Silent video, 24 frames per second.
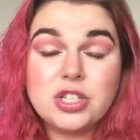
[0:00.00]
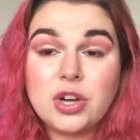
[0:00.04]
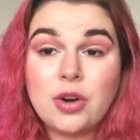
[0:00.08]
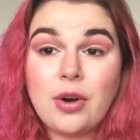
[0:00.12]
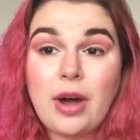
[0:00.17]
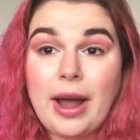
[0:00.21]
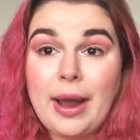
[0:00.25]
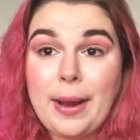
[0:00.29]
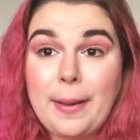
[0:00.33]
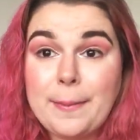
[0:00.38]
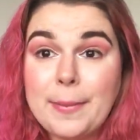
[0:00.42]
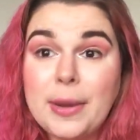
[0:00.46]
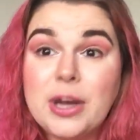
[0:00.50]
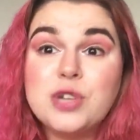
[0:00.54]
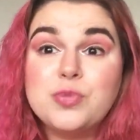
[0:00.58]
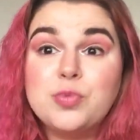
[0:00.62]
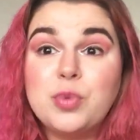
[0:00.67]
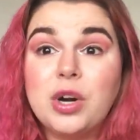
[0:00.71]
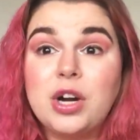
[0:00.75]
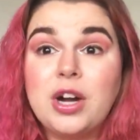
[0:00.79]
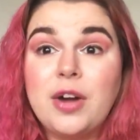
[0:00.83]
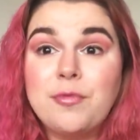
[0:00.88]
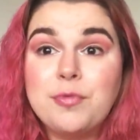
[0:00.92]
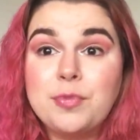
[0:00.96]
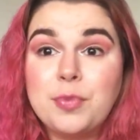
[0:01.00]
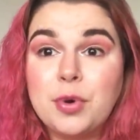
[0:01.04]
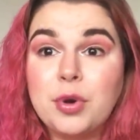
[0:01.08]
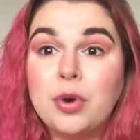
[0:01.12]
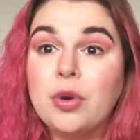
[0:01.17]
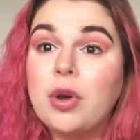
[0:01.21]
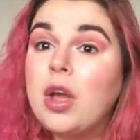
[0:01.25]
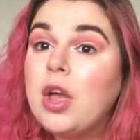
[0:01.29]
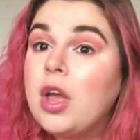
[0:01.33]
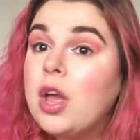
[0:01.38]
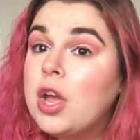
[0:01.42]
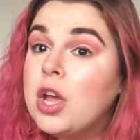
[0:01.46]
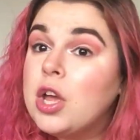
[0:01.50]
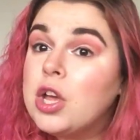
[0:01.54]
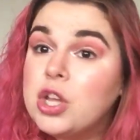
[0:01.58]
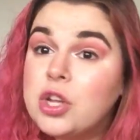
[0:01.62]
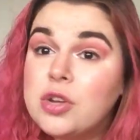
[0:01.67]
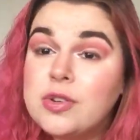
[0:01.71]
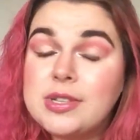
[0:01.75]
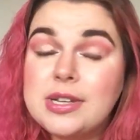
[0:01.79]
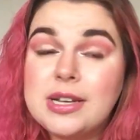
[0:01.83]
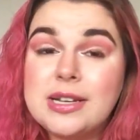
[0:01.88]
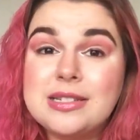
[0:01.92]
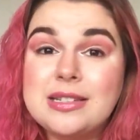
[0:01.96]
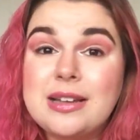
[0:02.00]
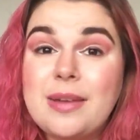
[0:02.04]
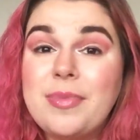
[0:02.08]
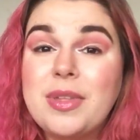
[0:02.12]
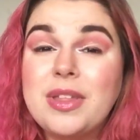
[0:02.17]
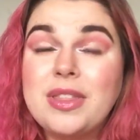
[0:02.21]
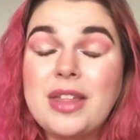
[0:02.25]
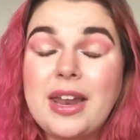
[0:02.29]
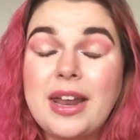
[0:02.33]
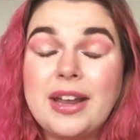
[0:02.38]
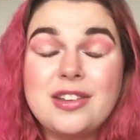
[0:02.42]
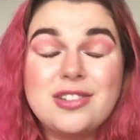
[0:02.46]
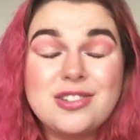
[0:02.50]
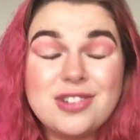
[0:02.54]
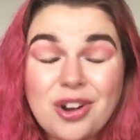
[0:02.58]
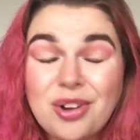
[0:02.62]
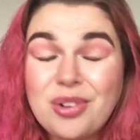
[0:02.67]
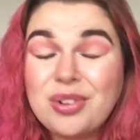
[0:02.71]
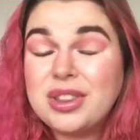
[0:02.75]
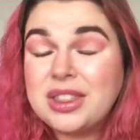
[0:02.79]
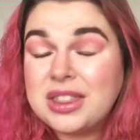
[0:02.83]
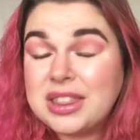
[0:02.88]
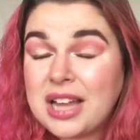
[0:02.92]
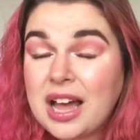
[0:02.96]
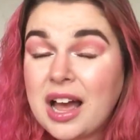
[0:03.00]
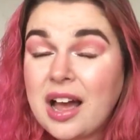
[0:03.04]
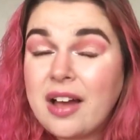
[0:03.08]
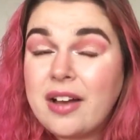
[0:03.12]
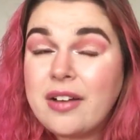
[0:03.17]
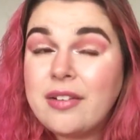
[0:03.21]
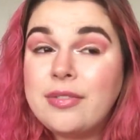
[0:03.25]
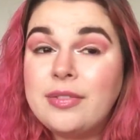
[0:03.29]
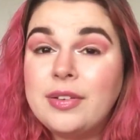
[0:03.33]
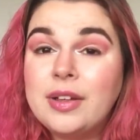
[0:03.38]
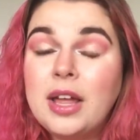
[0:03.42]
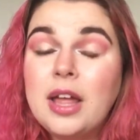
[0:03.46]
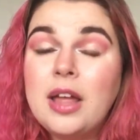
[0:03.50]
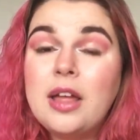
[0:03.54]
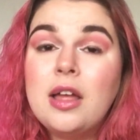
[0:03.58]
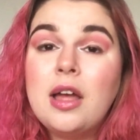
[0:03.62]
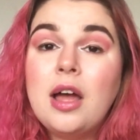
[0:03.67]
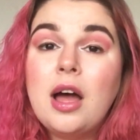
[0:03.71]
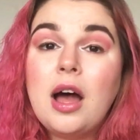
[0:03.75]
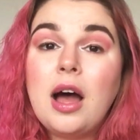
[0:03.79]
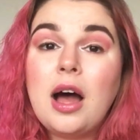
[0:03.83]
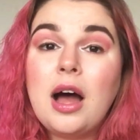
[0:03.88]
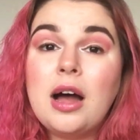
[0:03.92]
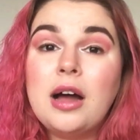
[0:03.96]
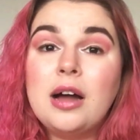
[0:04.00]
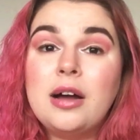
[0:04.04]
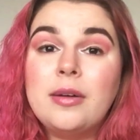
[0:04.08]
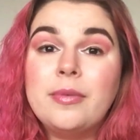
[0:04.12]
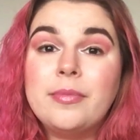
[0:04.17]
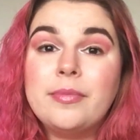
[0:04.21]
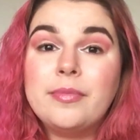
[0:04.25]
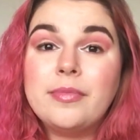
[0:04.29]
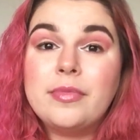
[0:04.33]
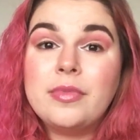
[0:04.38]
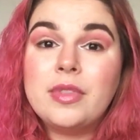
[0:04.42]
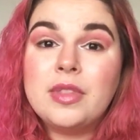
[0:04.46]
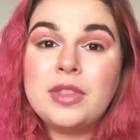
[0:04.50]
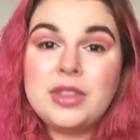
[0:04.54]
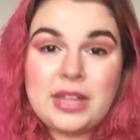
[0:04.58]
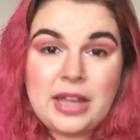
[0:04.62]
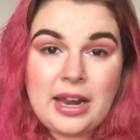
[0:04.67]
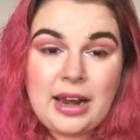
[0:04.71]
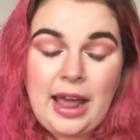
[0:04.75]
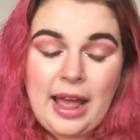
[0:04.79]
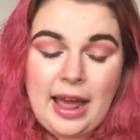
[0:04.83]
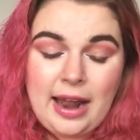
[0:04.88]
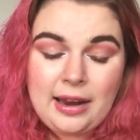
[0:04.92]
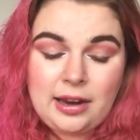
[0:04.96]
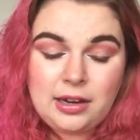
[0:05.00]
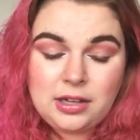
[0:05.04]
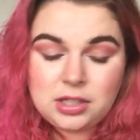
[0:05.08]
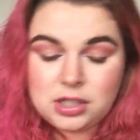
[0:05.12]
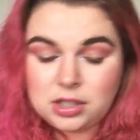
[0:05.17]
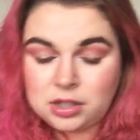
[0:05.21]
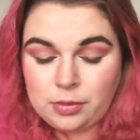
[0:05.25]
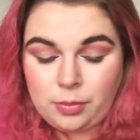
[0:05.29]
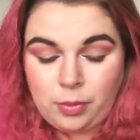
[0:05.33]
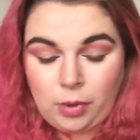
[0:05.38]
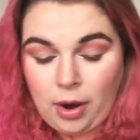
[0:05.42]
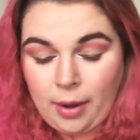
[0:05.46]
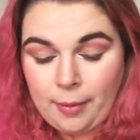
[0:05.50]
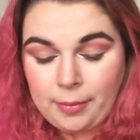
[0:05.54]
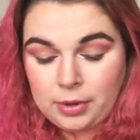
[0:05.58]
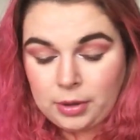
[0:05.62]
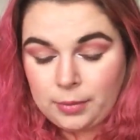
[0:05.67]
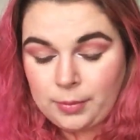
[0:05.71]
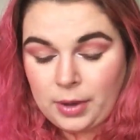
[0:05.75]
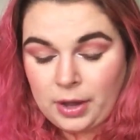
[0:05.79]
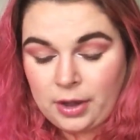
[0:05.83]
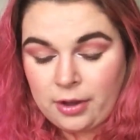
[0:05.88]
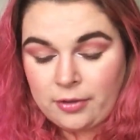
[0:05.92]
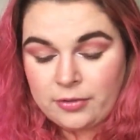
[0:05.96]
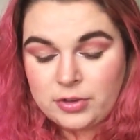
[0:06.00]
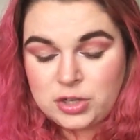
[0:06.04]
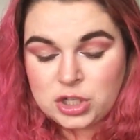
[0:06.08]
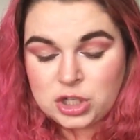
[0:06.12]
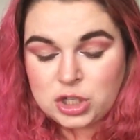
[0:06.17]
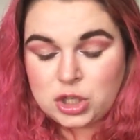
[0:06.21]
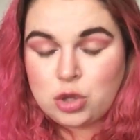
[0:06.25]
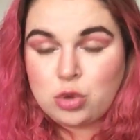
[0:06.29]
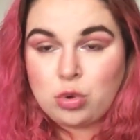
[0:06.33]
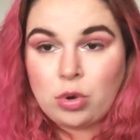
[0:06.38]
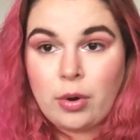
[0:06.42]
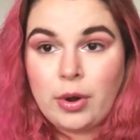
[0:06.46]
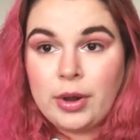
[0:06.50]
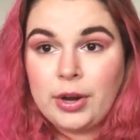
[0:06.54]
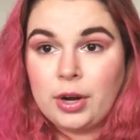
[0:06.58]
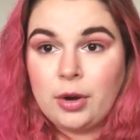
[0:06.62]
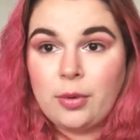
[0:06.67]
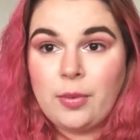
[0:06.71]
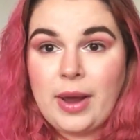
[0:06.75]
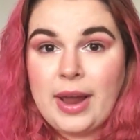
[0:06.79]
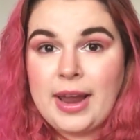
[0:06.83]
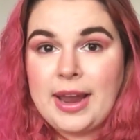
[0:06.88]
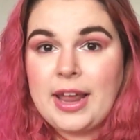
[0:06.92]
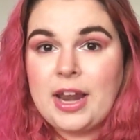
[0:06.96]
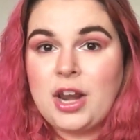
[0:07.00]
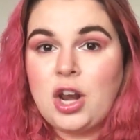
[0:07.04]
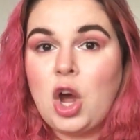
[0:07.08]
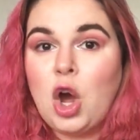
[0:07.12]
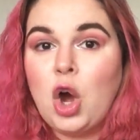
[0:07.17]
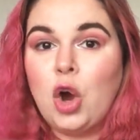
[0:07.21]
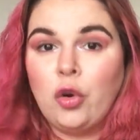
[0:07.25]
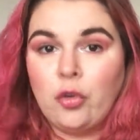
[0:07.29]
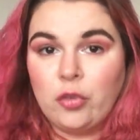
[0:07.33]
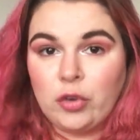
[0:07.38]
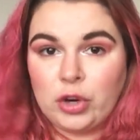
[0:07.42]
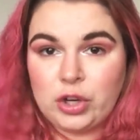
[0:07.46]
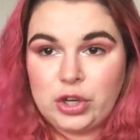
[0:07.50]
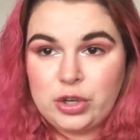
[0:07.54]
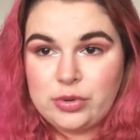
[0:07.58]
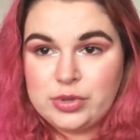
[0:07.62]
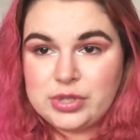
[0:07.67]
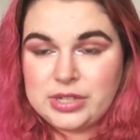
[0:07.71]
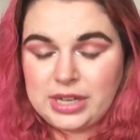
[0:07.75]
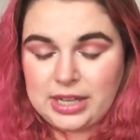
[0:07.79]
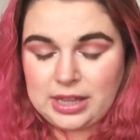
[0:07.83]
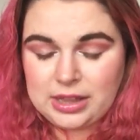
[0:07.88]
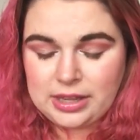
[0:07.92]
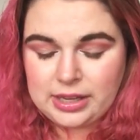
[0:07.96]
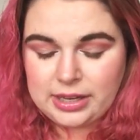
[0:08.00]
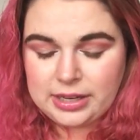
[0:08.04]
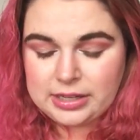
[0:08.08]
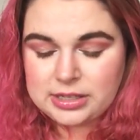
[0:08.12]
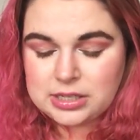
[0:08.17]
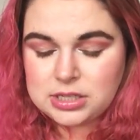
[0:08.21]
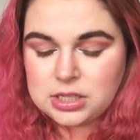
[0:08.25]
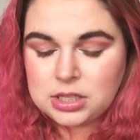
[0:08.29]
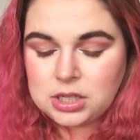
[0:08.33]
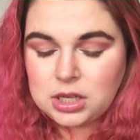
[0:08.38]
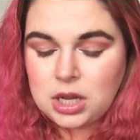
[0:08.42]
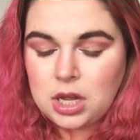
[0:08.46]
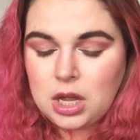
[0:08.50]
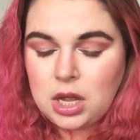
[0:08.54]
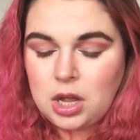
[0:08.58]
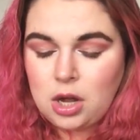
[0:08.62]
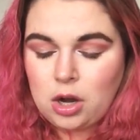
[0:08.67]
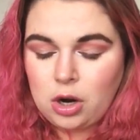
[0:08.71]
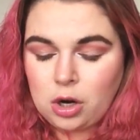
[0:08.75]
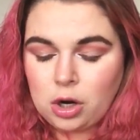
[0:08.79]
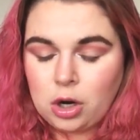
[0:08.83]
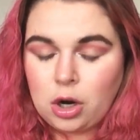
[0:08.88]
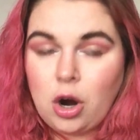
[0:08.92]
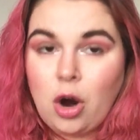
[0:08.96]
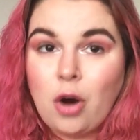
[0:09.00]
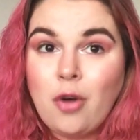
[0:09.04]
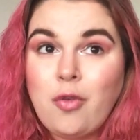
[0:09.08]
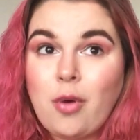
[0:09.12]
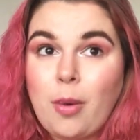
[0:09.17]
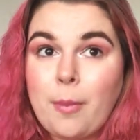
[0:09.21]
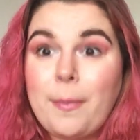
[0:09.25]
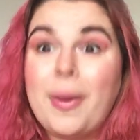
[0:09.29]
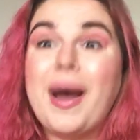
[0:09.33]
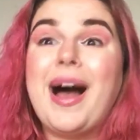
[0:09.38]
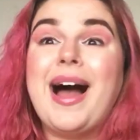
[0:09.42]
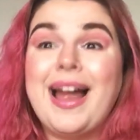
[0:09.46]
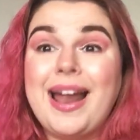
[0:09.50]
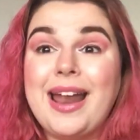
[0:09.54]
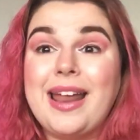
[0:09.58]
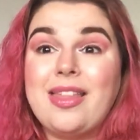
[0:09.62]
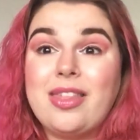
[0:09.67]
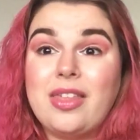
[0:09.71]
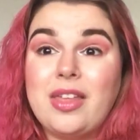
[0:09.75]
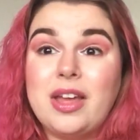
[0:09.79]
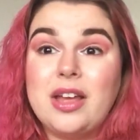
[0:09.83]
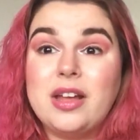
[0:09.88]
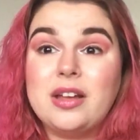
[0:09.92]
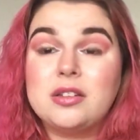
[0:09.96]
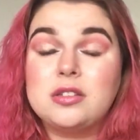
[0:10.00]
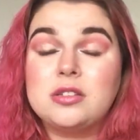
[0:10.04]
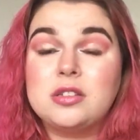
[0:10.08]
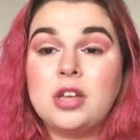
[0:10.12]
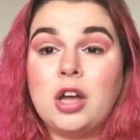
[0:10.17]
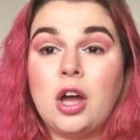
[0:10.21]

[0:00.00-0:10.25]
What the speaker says: So I am much more comfortable using something that I don't love than adding to the problem of just throwing it away and overusing things or overbuying things.